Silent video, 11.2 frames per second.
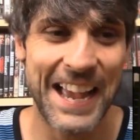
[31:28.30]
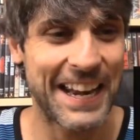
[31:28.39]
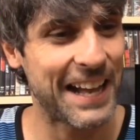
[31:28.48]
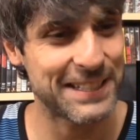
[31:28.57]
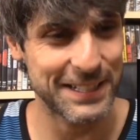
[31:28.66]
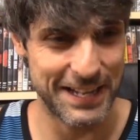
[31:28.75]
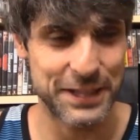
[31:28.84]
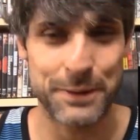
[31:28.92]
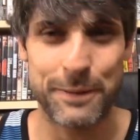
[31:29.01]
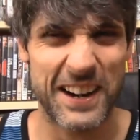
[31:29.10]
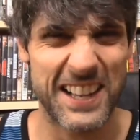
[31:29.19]
And that's
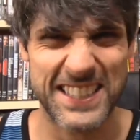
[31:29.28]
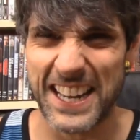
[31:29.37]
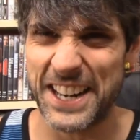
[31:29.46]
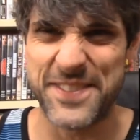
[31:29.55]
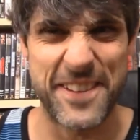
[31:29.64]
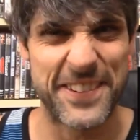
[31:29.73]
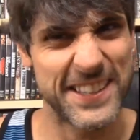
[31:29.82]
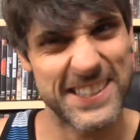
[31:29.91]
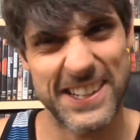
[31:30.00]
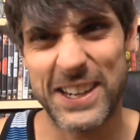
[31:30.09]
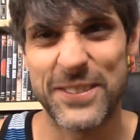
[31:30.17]
another part. I was like, I don't remember
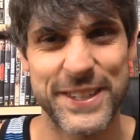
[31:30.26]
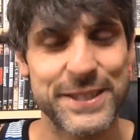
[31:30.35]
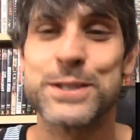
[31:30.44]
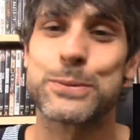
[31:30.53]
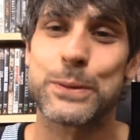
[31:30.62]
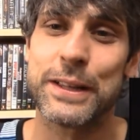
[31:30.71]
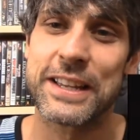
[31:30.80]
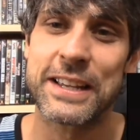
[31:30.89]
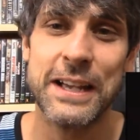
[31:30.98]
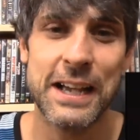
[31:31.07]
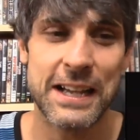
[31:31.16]
this at all, but this is
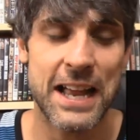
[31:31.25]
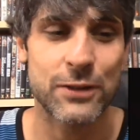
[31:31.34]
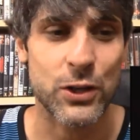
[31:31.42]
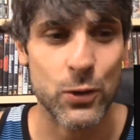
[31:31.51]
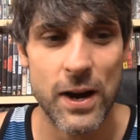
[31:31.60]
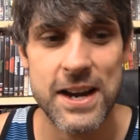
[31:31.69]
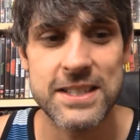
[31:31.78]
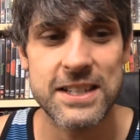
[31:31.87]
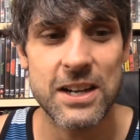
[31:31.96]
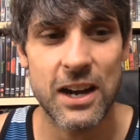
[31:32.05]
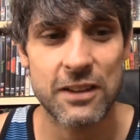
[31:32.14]
really kind of a
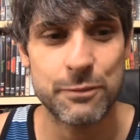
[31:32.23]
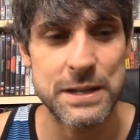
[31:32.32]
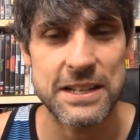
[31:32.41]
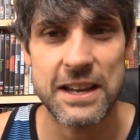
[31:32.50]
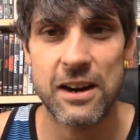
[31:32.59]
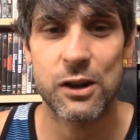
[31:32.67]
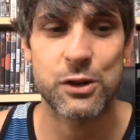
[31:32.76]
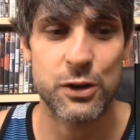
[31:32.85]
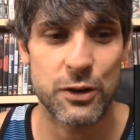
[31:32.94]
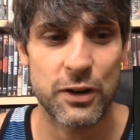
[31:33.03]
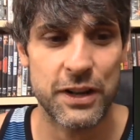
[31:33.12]
crazy, offbeat
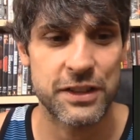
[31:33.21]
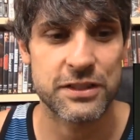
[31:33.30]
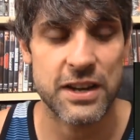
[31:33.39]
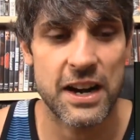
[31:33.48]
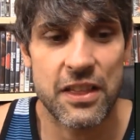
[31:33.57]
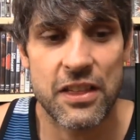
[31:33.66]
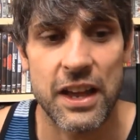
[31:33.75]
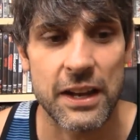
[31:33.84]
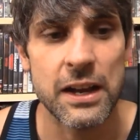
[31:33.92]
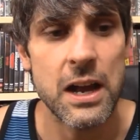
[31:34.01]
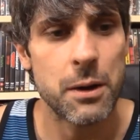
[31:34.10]
character in this kind of
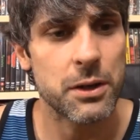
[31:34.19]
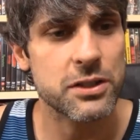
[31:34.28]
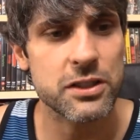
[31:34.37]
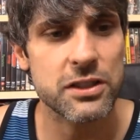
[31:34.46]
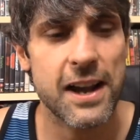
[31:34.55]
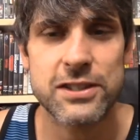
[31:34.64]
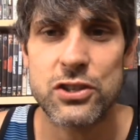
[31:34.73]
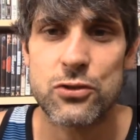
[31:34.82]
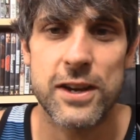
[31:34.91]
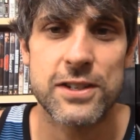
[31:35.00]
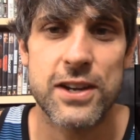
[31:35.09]
thing. There's just lots of
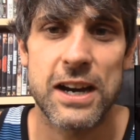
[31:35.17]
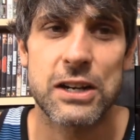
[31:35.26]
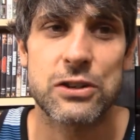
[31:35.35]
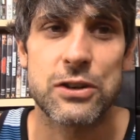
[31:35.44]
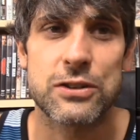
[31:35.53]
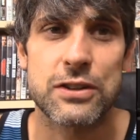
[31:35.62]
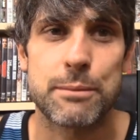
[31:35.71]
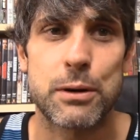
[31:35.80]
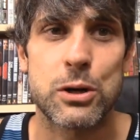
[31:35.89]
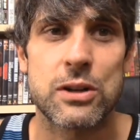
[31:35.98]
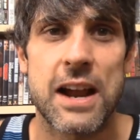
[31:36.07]
strange characters,
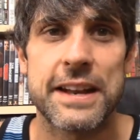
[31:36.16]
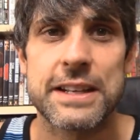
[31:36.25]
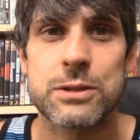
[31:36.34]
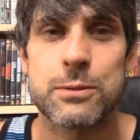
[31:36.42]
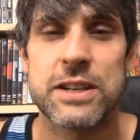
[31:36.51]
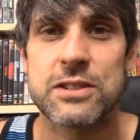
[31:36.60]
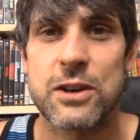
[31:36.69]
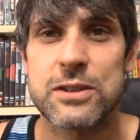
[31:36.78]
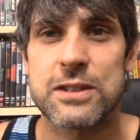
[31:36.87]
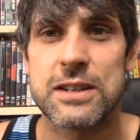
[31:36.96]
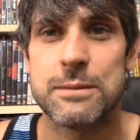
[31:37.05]
like Burt Dennings when he
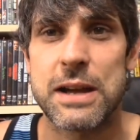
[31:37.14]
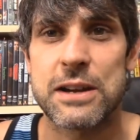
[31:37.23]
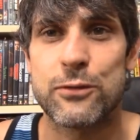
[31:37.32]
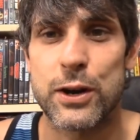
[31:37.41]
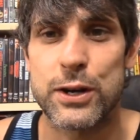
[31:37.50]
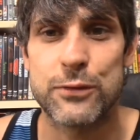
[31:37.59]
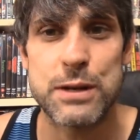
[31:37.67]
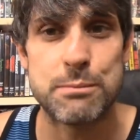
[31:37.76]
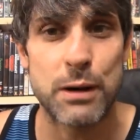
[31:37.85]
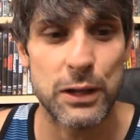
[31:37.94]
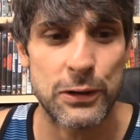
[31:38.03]
starts to make fun of
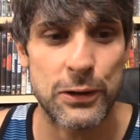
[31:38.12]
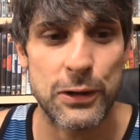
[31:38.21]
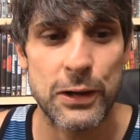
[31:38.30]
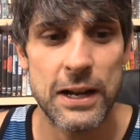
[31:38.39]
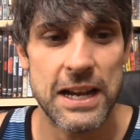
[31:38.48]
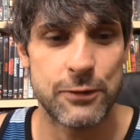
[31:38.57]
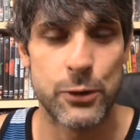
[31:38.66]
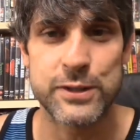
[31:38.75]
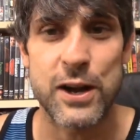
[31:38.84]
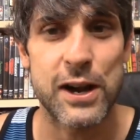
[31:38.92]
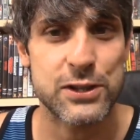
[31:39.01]
the butler, even though
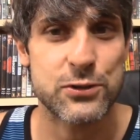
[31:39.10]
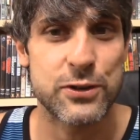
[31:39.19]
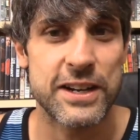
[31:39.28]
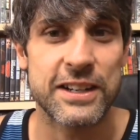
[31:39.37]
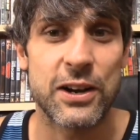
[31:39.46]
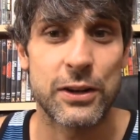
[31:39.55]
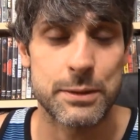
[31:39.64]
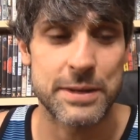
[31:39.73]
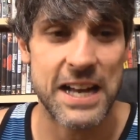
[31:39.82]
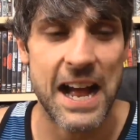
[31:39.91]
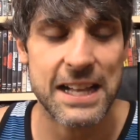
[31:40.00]
he's Austrian, calling
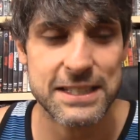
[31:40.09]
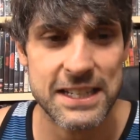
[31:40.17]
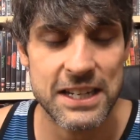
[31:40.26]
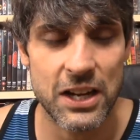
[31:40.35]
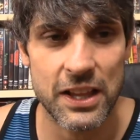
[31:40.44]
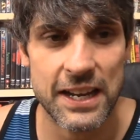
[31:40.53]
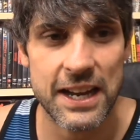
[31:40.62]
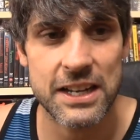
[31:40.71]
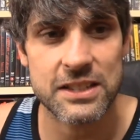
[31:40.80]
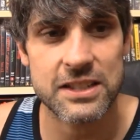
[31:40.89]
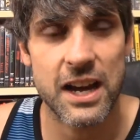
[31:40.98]
him a Nazi and all that
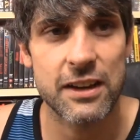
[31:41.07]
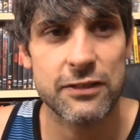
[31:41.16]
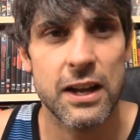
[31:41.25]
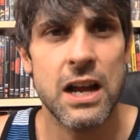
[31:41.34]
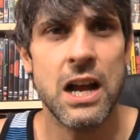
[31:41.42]
kind of stuff.